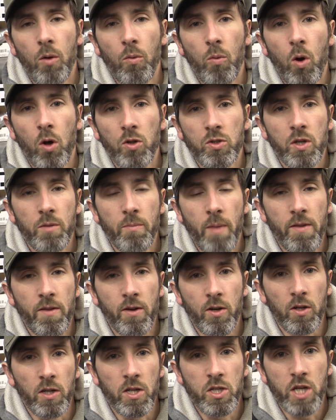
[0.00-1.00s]
a water
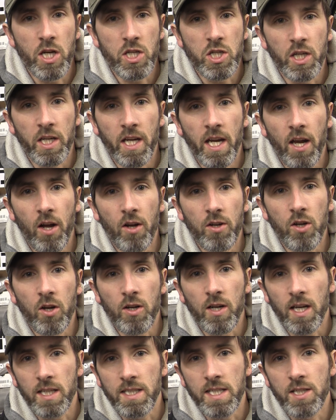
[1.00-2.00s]
methanol injection kit on your
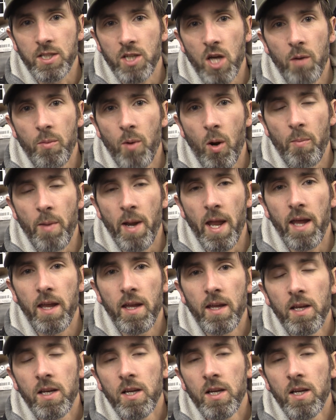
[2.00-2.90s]
classic Turbo Mini.